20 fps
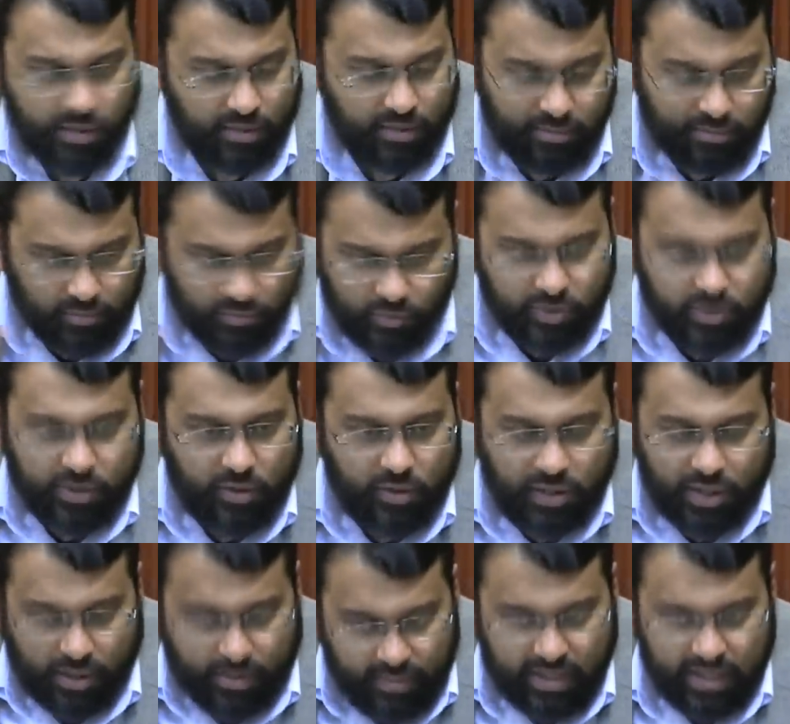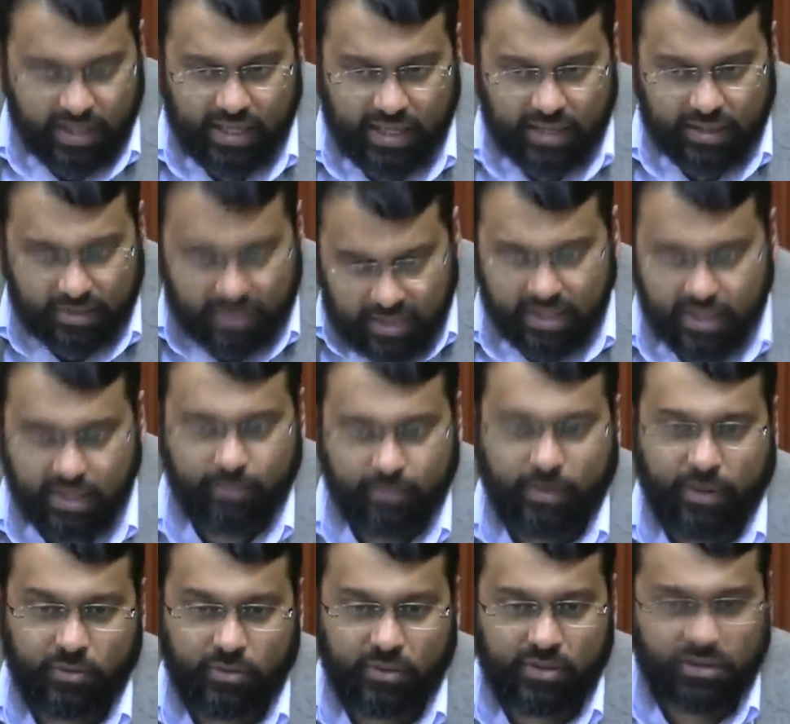What do you, I mean, again, think
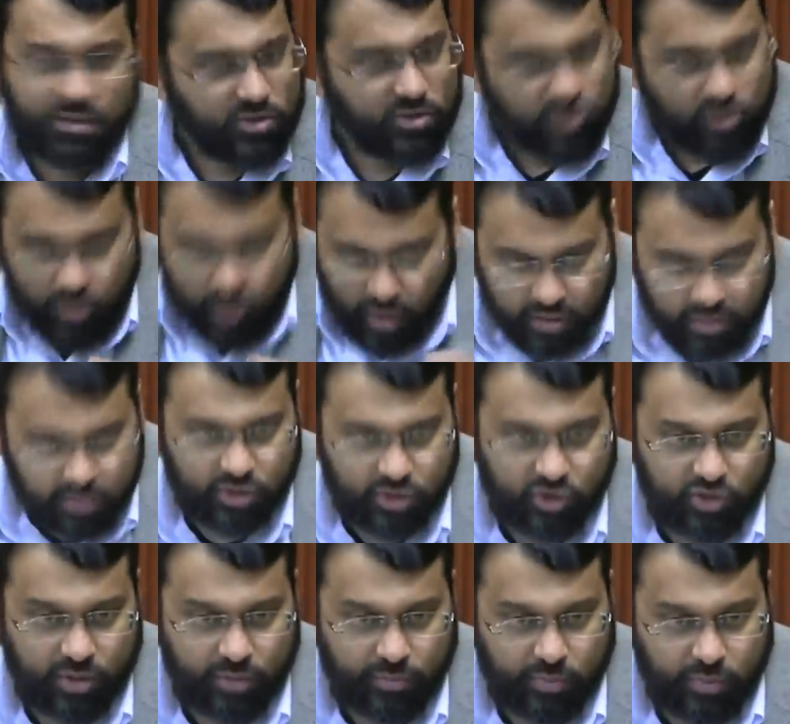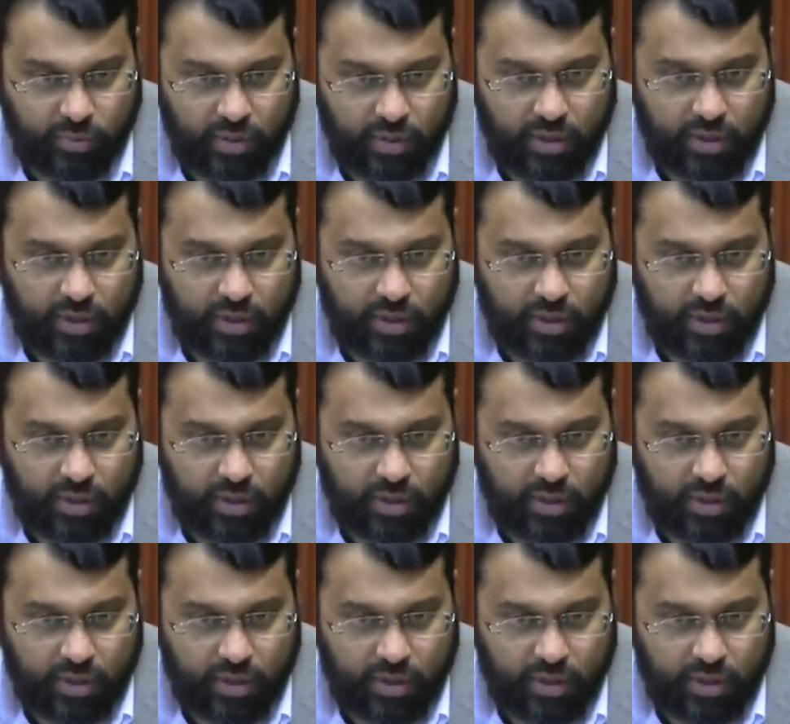about this. It's not tashabbuh.